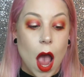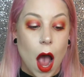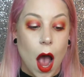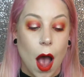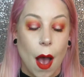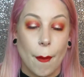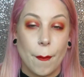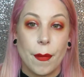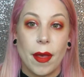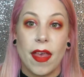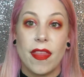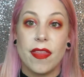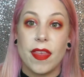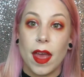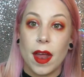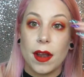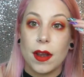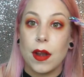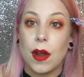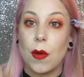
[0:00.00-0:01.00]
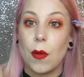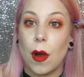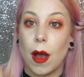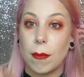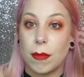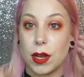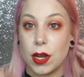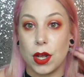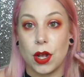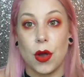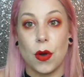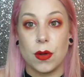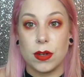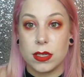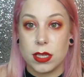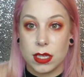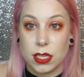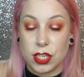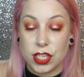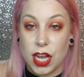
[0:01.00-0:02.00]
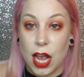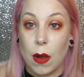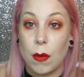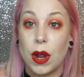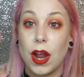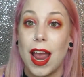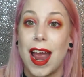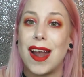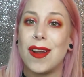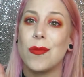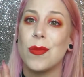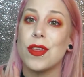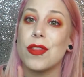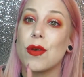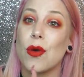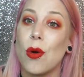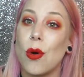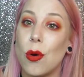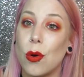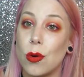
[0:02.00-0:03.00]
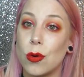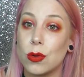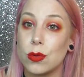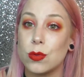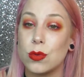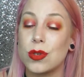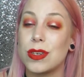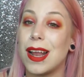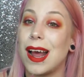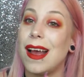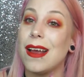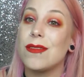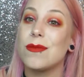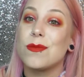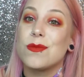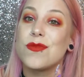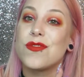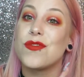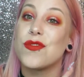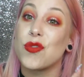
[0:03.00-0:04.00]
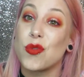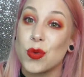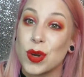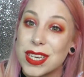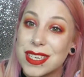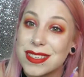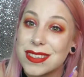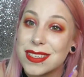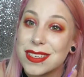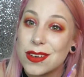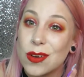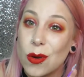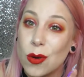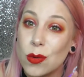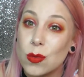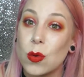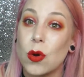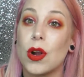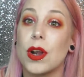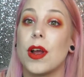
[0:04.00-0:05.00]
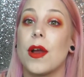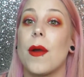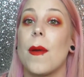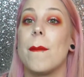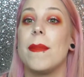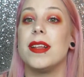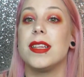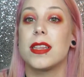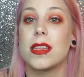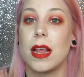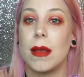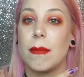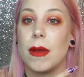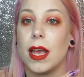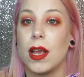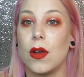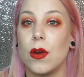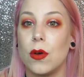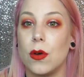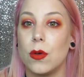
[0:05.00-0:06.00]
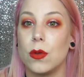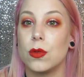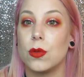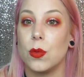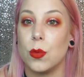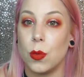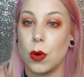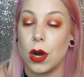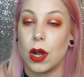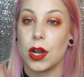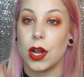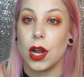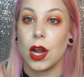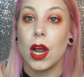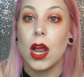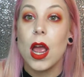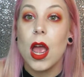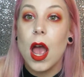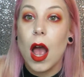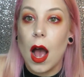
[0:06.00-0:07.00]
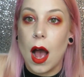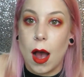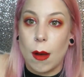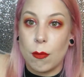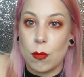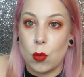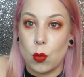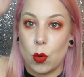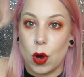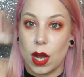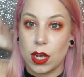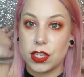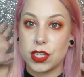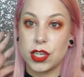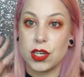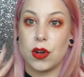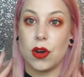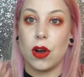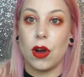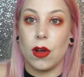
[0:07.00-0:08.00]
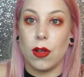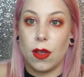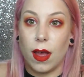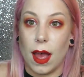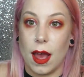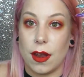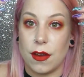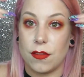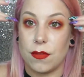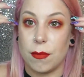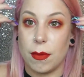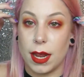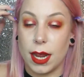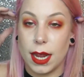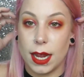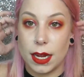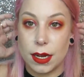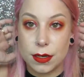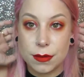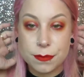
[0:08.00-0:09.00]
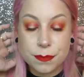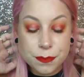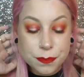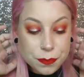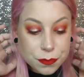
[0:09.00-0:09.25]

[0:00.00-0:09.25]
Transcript: And then I'm going to go into the shower, and with cold, not freezing cold water, but semi-cold water, wash it all out of my hair.